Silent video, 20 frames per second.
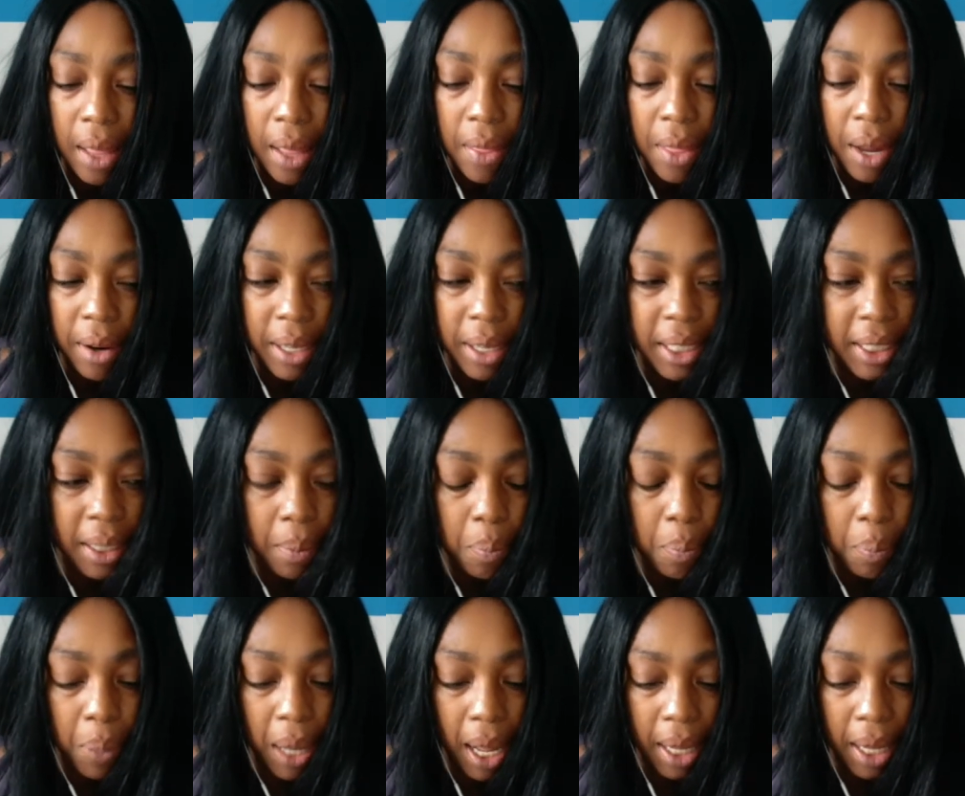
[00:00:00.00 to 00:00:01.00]
There is some
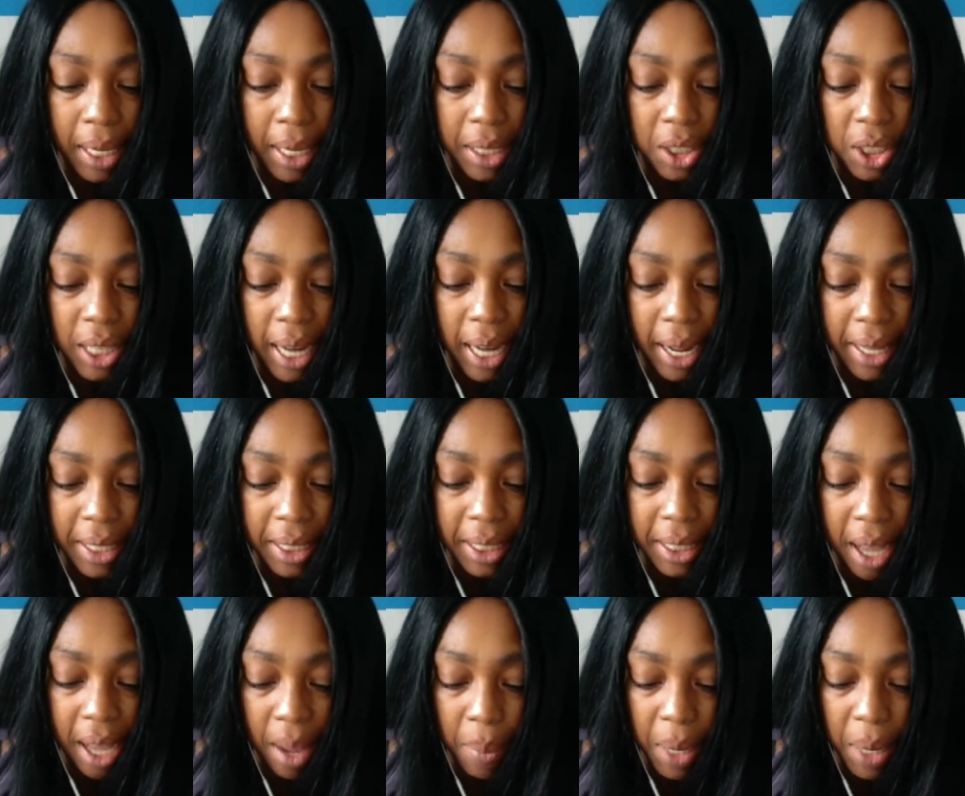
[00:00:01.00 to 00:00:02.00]
blockage that is
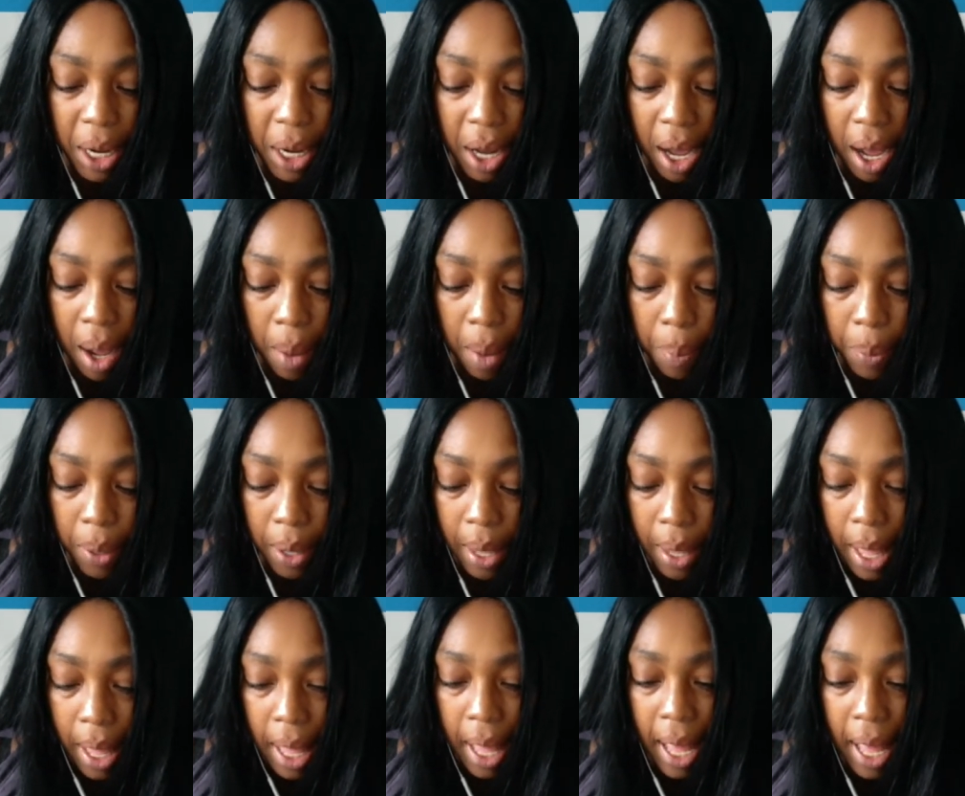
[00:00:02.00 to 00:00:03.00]
coming up,
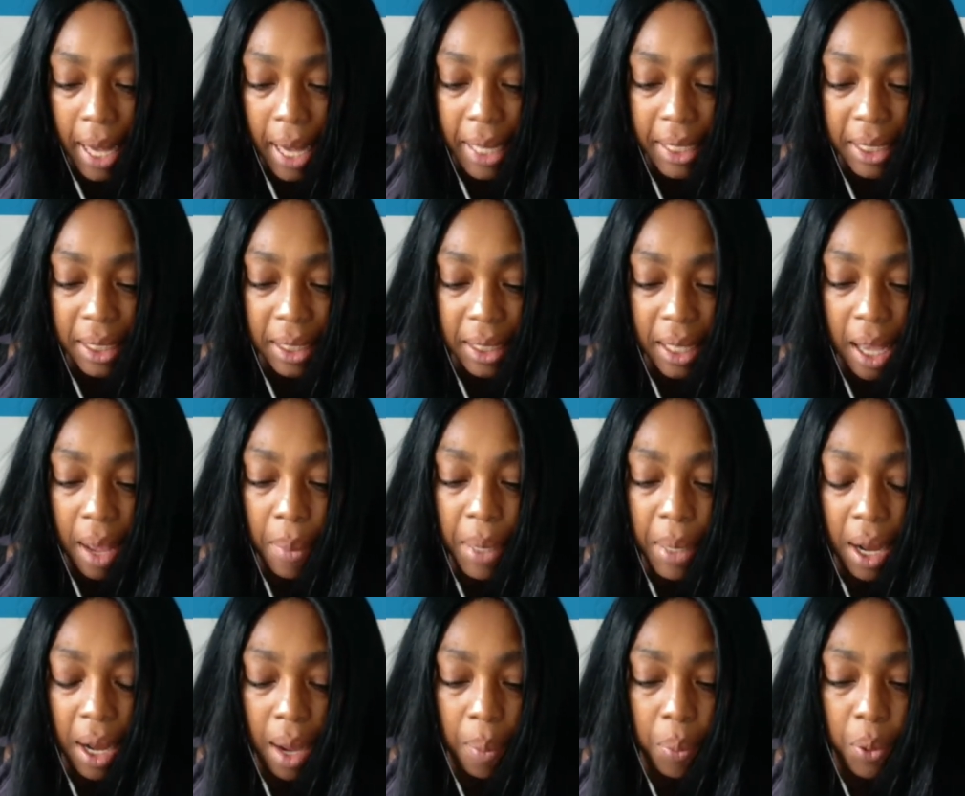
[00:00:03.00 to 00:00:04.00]
and it's coming
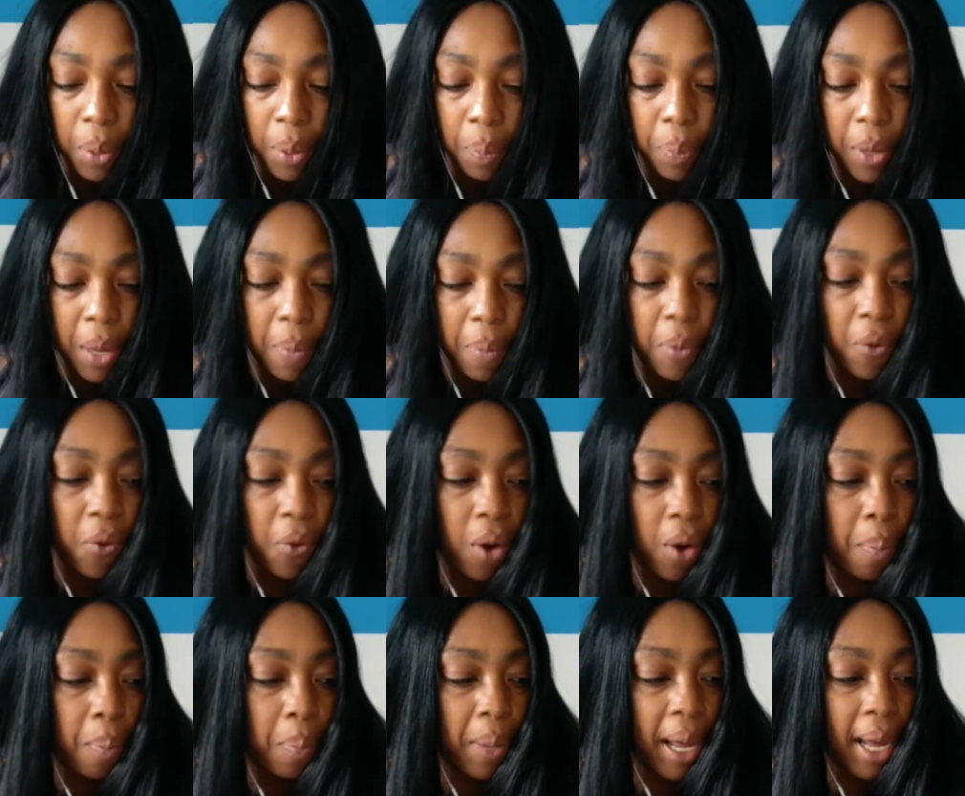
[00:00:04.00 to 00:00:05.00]
up with people
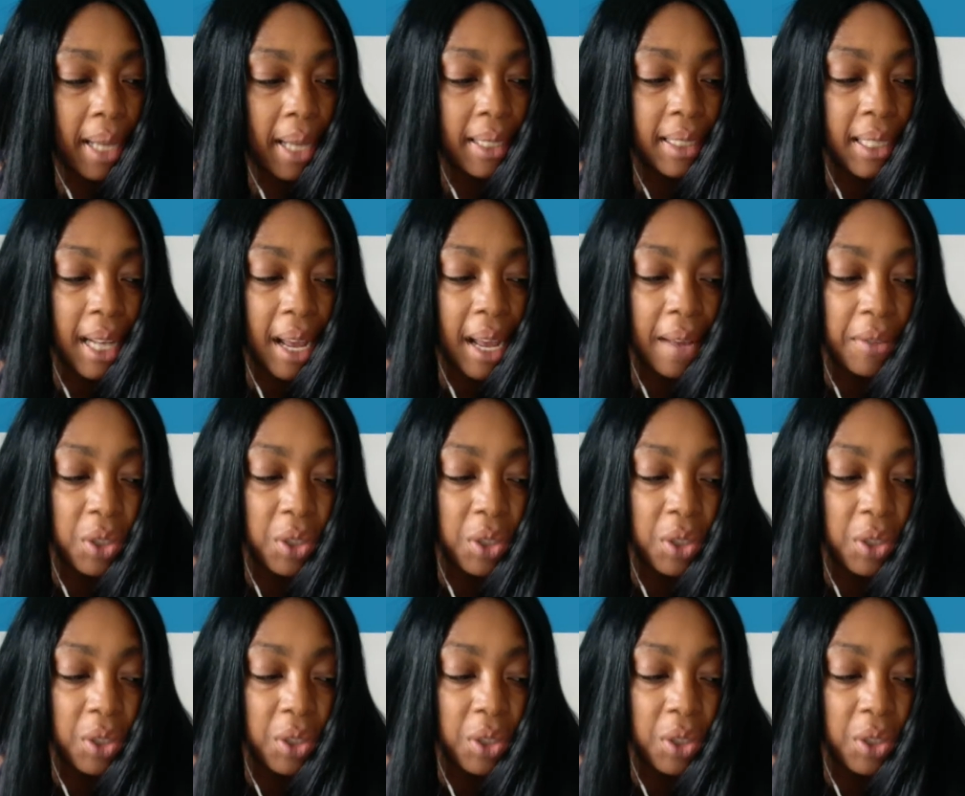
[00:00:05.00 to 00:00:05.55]
from past lives.